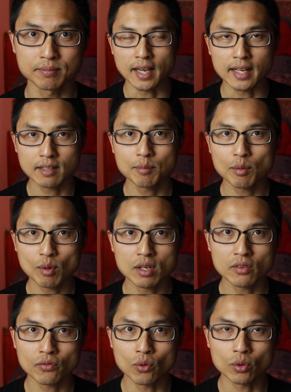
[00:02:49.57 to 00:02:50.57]
At number
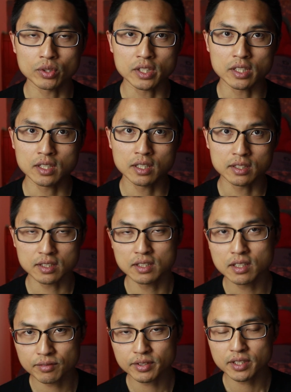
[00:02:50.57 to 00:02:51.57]
1, for the
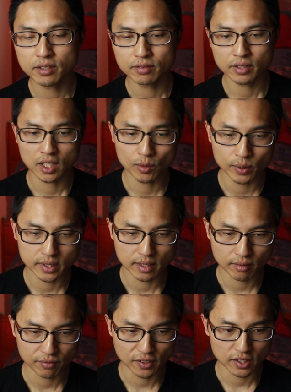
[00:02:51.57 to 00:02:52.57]
conservative
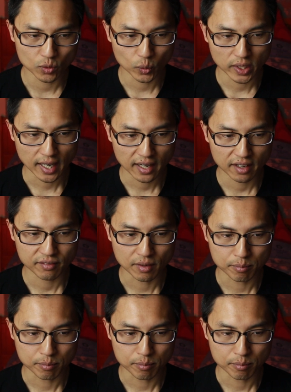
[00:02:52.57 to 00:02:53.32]
Kiwisaver fund, we have